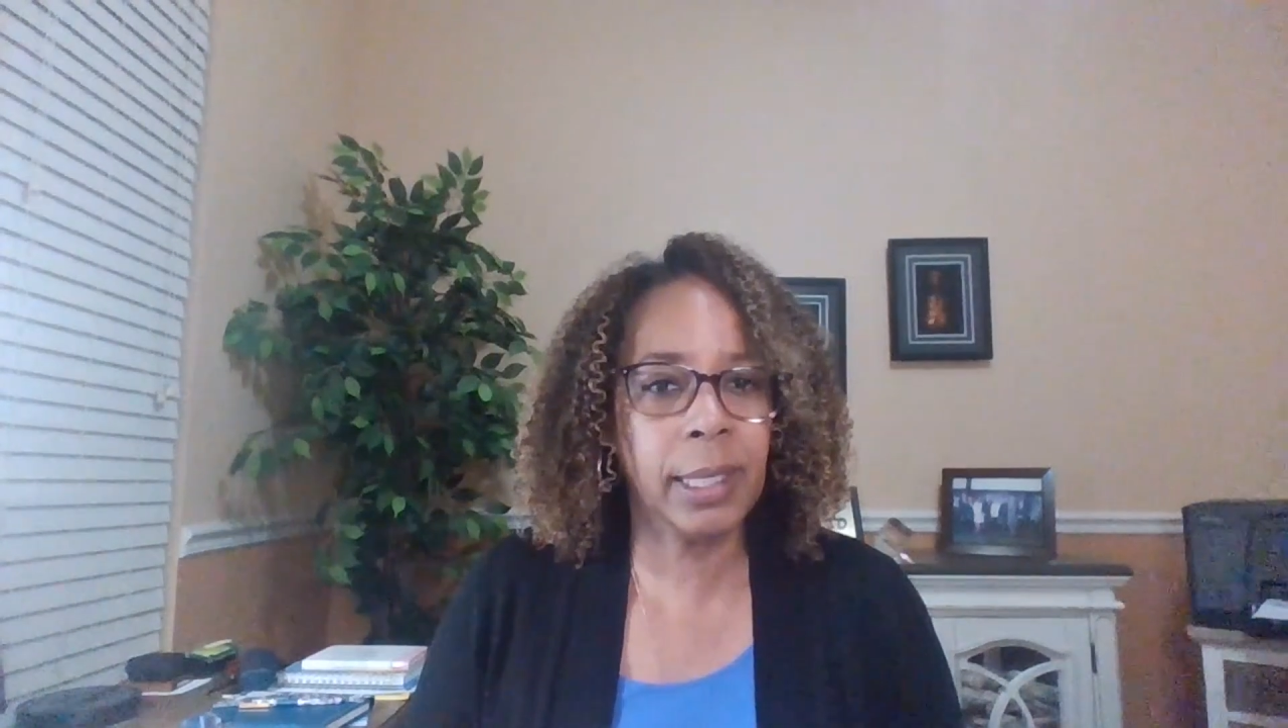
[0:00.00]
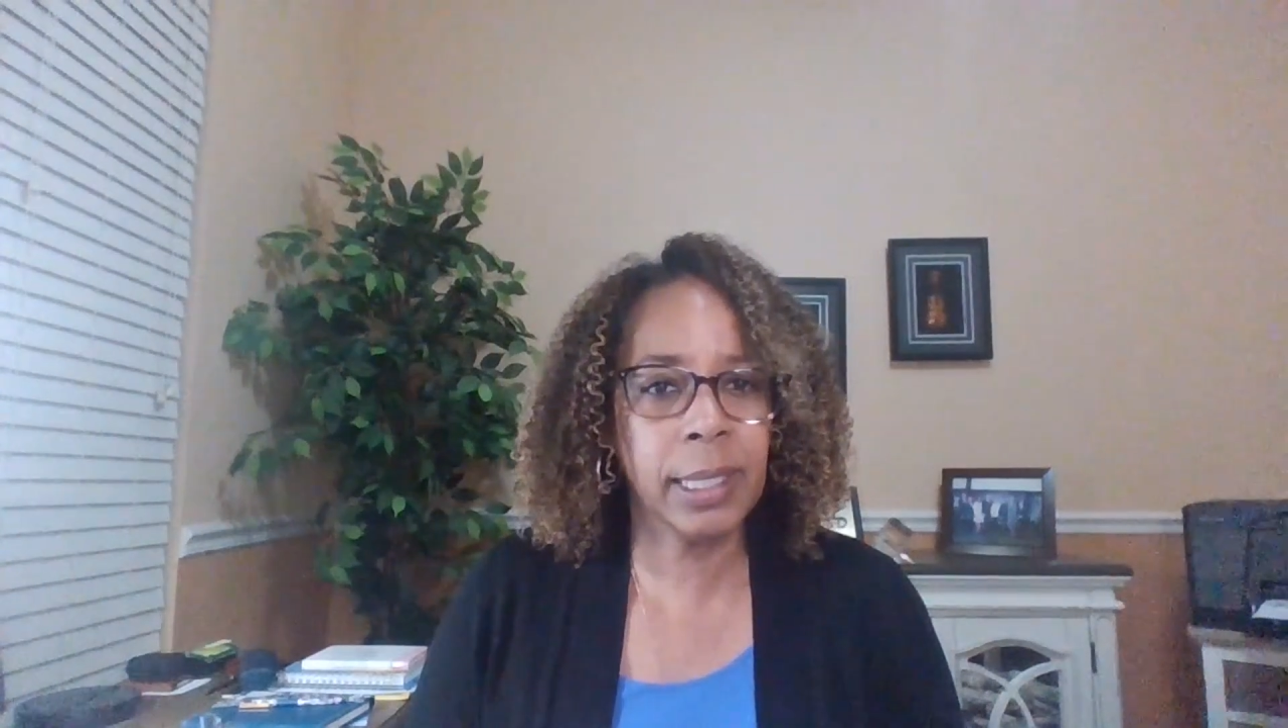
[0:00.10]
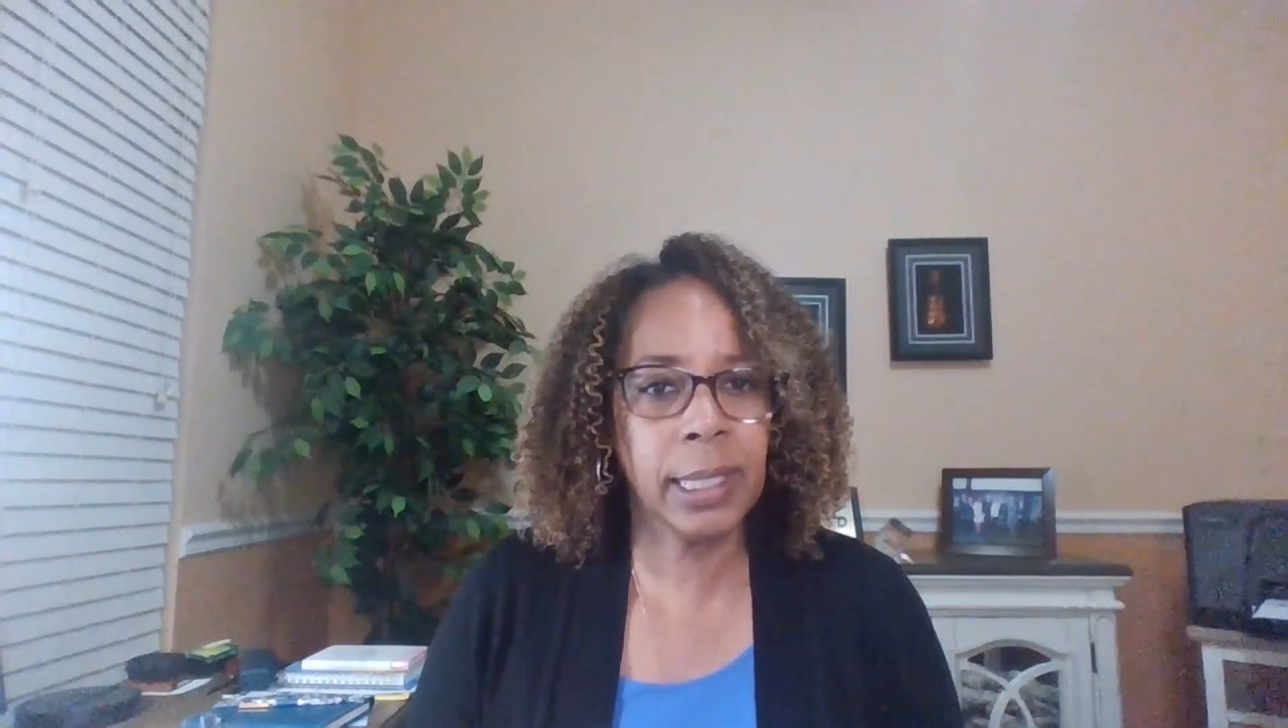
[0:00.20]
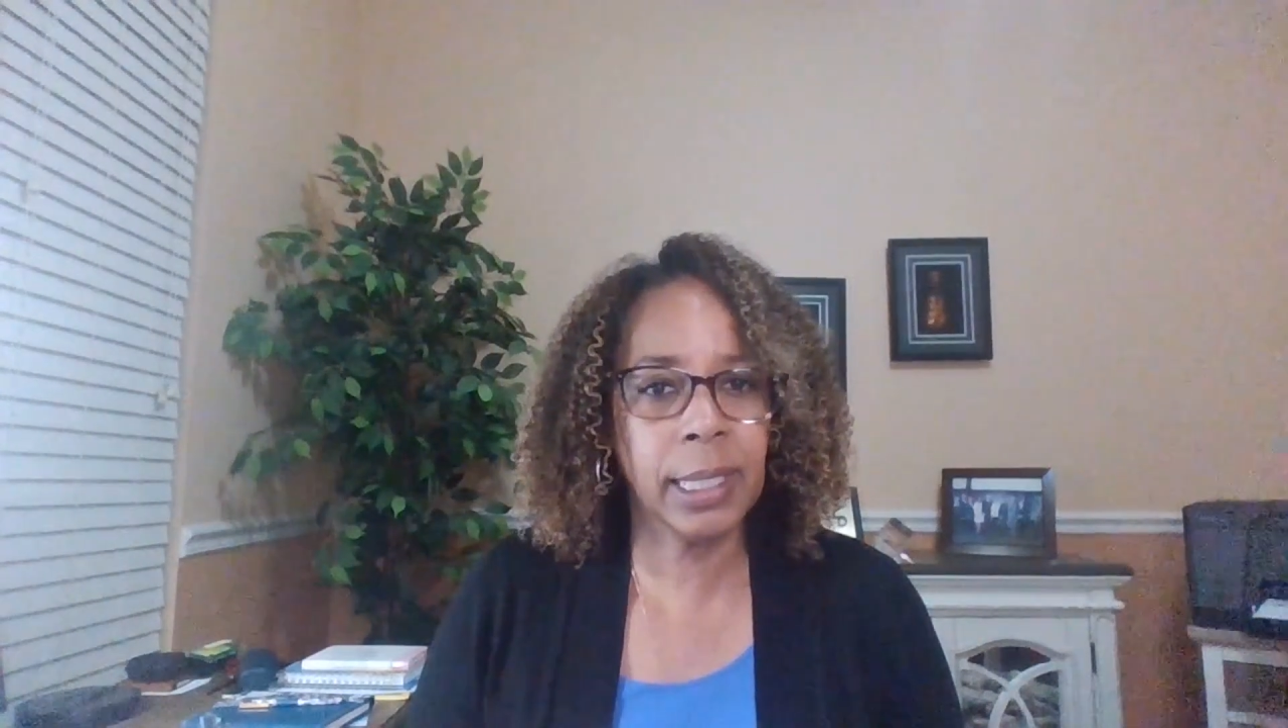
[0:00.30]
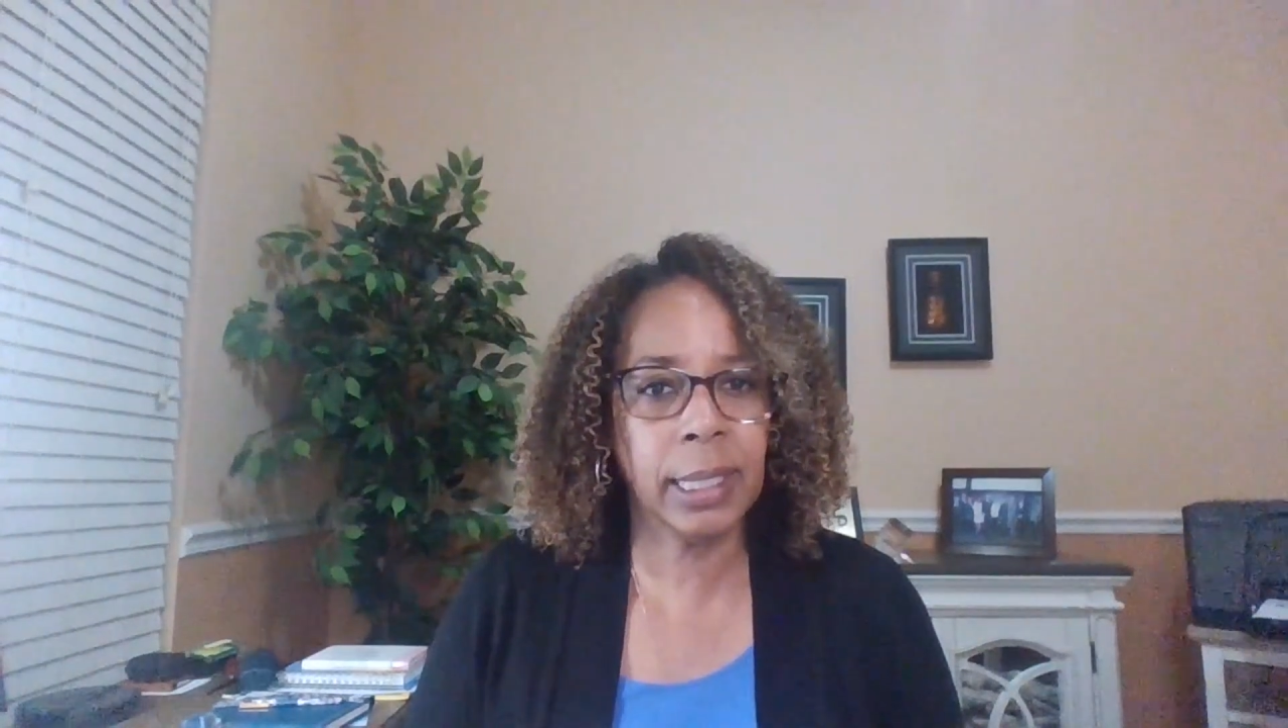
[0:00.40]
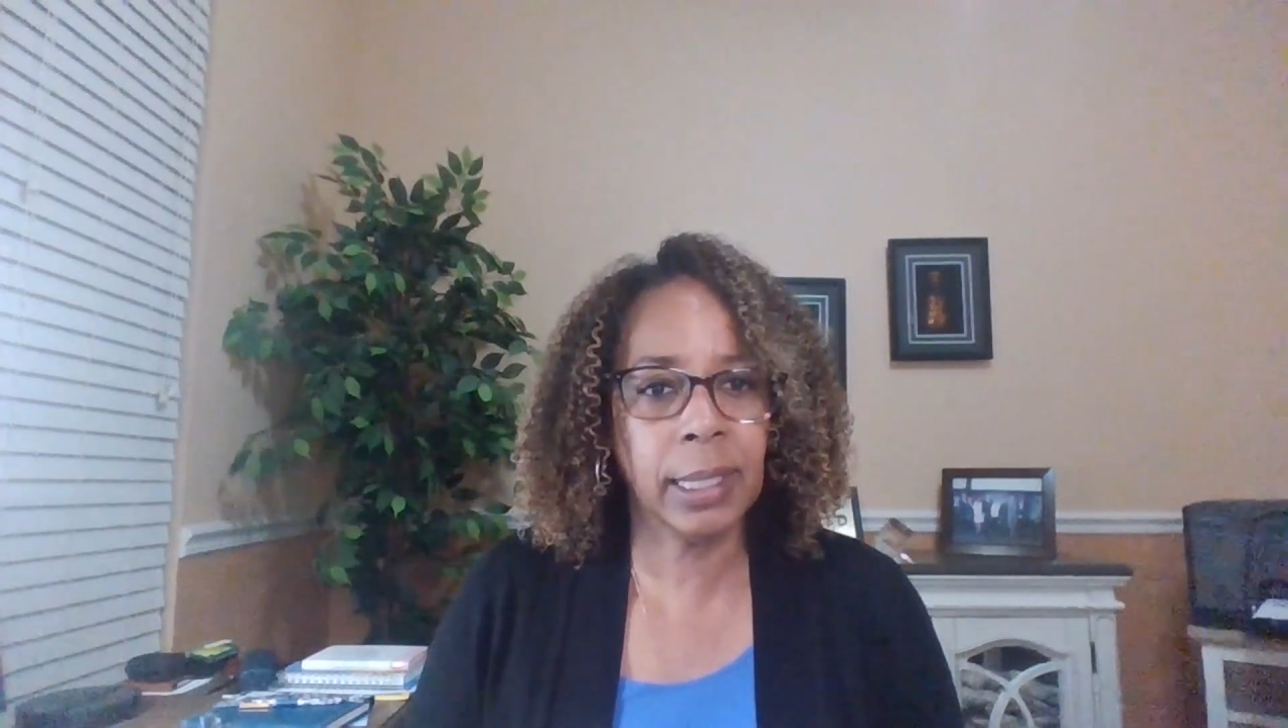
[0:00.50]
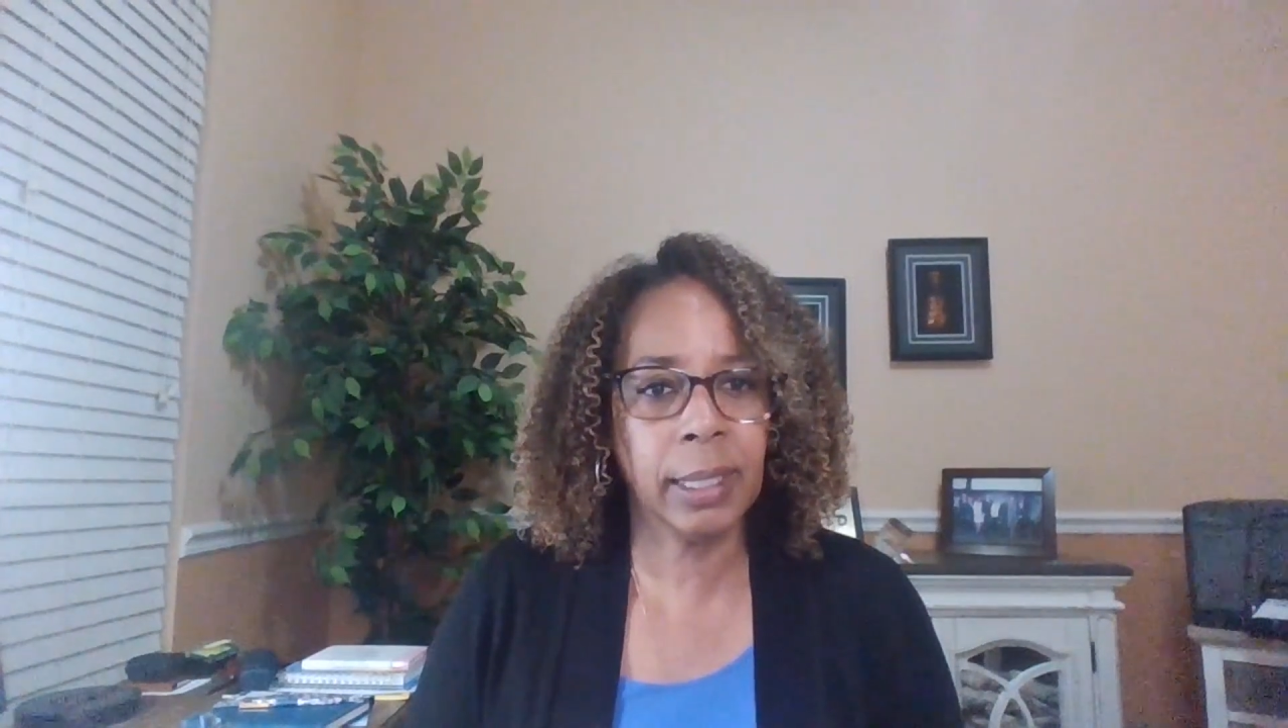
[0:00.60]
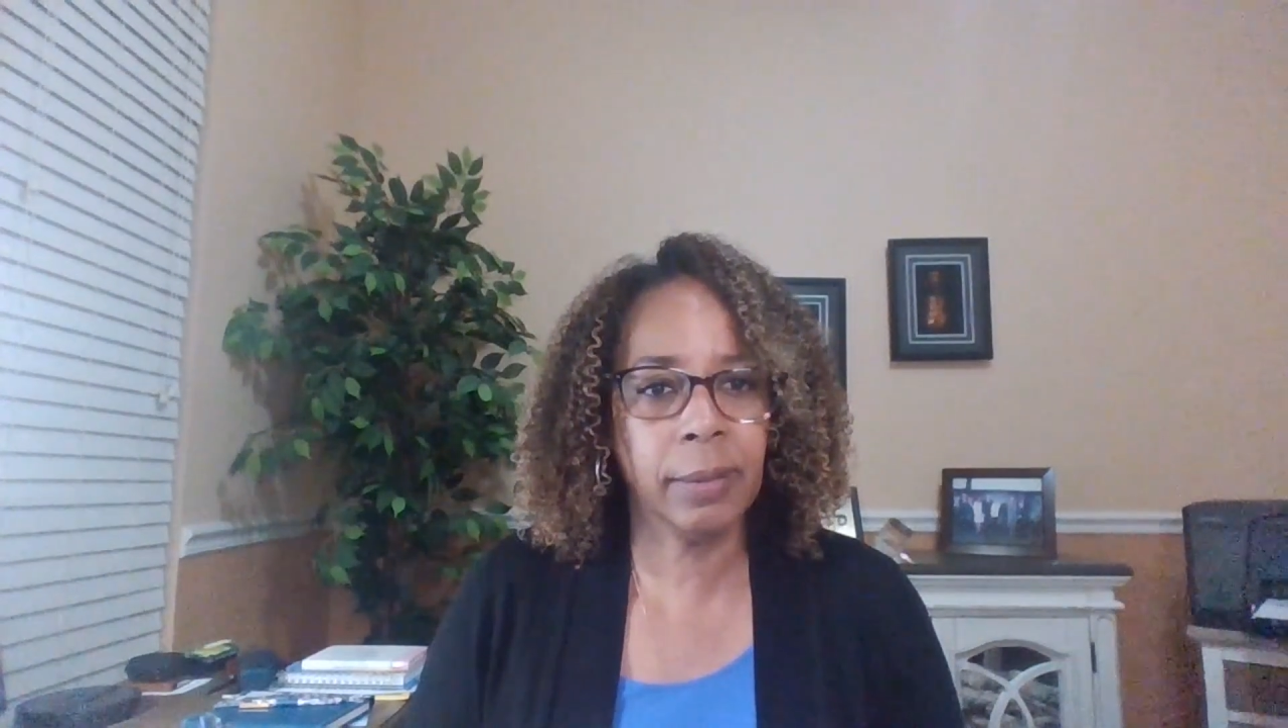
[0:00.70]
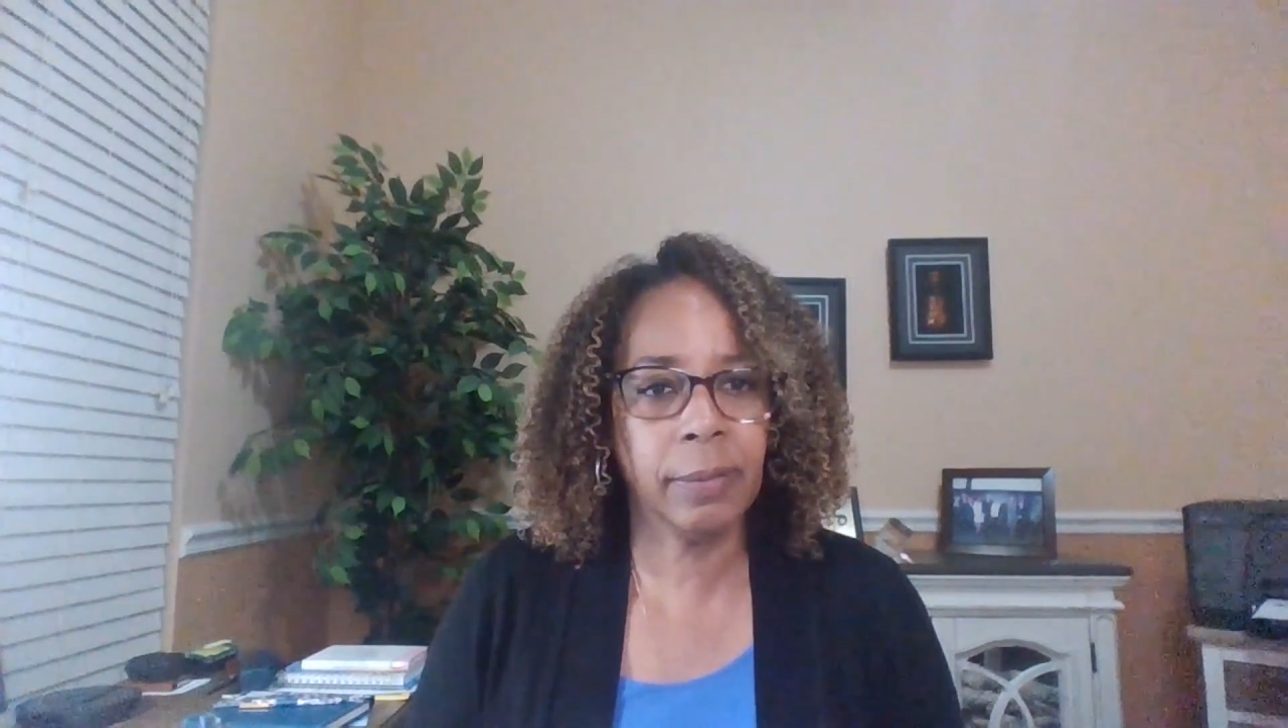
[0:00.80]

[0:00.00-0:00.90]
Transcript: unseen.